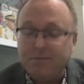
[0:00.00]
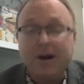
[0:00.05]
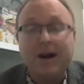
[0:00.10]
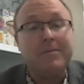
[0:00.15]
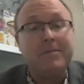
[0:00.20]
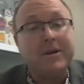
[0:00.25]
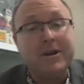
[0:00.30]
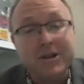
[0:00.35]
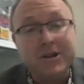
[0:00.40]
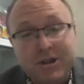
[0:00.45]

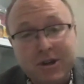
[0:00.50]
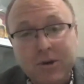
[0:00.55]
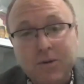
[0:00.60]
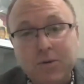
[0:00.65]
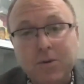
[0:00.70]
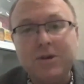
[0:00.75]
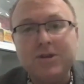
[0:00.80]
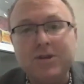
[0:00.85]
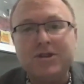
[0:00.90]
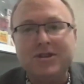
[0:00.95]
minister
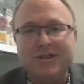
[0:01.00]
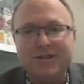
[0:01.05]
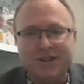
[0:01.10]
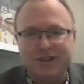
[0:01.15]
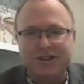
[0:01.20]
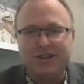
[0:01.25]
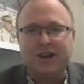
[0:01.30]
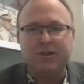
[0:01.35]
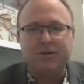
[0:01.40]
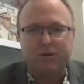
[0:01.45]
was
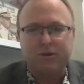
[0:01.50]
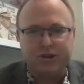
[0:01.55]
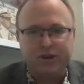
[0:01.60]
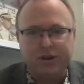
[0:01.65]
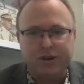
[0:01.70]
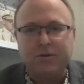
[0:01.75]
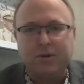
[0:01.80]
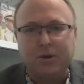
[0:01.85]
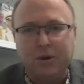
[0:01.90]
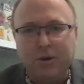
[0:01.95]
this other
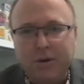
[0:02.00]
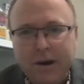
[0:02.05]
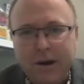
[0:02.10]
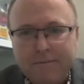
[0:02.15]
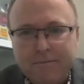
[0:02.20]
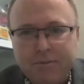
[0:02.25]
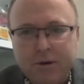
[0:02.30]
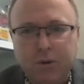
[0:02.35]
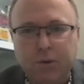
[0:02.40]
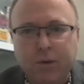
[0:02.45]
general,
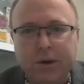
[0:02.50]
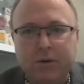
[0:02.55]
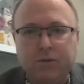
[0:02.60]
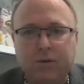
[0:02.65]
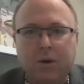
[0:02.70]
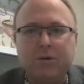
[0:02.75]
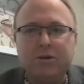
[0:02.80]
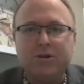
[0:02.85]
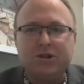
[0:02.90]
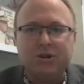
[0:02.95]
Prawit
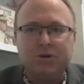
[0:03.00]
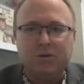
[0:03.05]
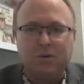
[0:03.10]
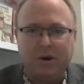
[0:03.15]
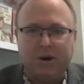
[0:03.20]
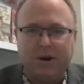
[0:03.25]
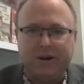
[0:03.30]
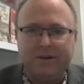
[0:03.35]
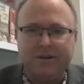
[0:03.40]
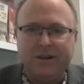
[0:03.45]

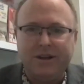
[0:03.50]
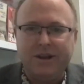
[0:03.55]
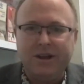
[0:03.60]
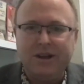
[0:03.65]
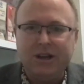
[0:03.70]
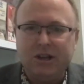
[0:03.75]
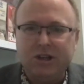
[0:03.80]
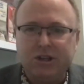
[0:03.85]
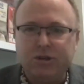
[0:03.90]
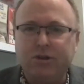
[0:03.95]
Wongsuwan.
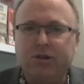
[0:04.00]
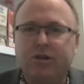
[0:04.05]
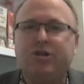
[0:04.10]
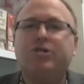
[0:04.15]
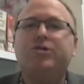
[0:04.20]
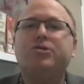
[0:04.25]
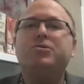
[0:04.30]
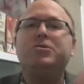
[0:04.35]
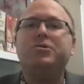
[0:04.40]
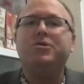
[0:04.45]
So the
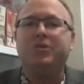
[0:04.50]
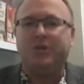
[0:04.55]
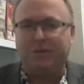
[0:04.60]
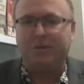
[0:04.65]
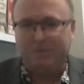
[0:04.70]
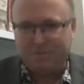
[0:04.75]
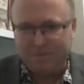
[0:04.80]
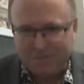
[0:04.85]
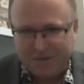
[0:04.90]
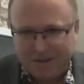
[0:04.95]
two of them